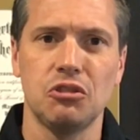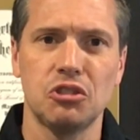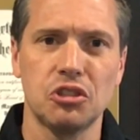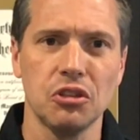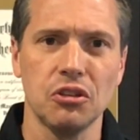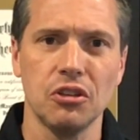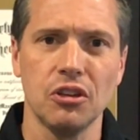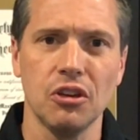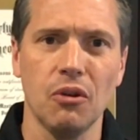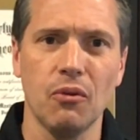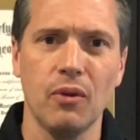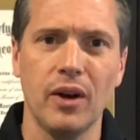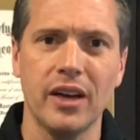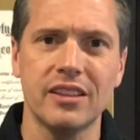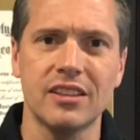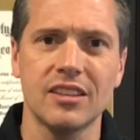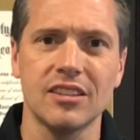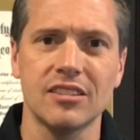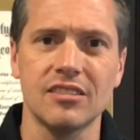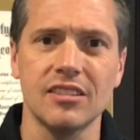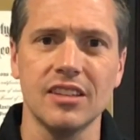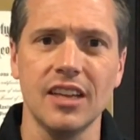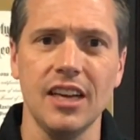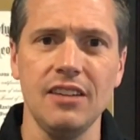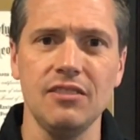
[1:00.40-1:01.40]
sure don't want the
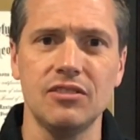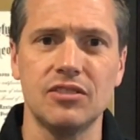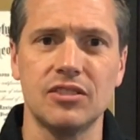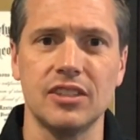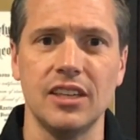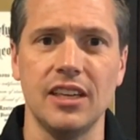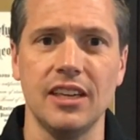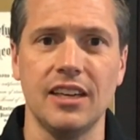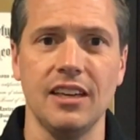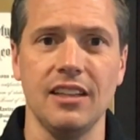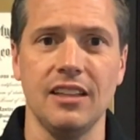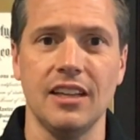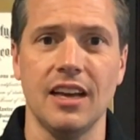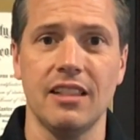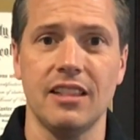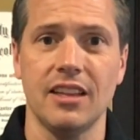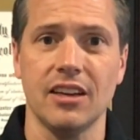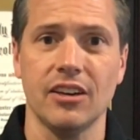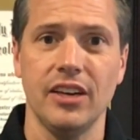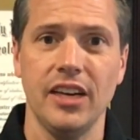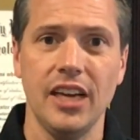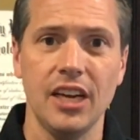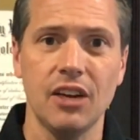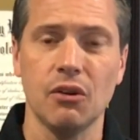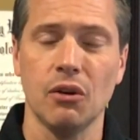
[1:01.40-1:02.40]
slaves thinking that
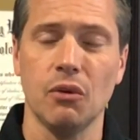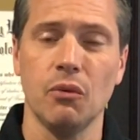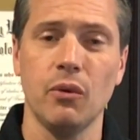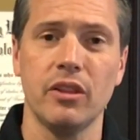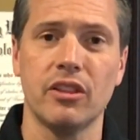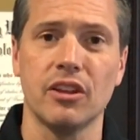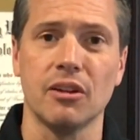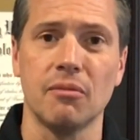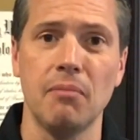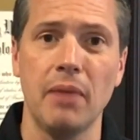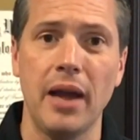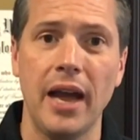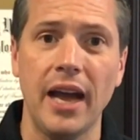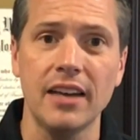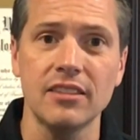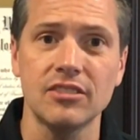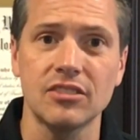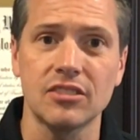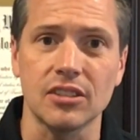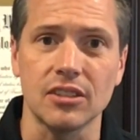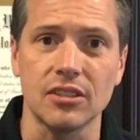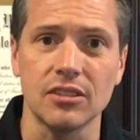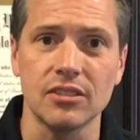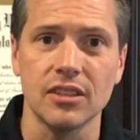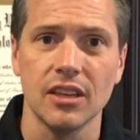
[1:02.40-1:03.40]
they're equal with their
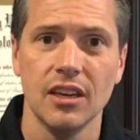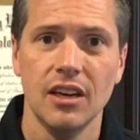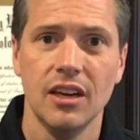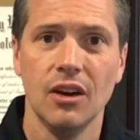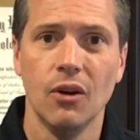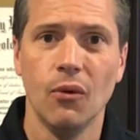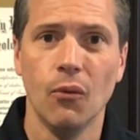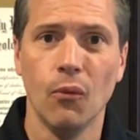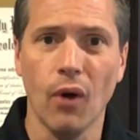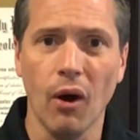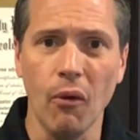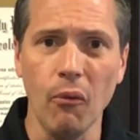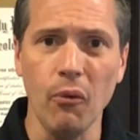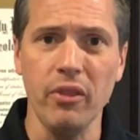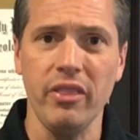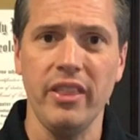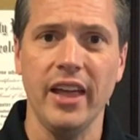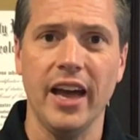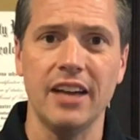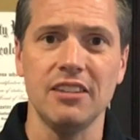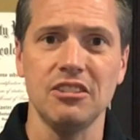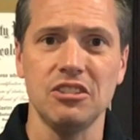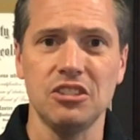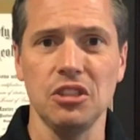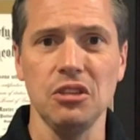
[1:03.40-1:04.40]
masters. What would
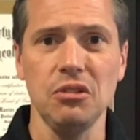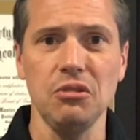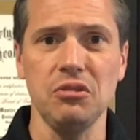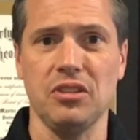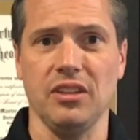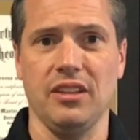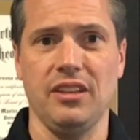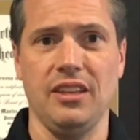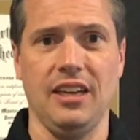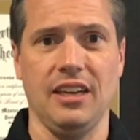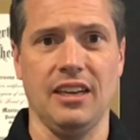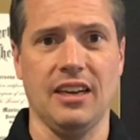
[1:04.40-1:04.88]
that do to the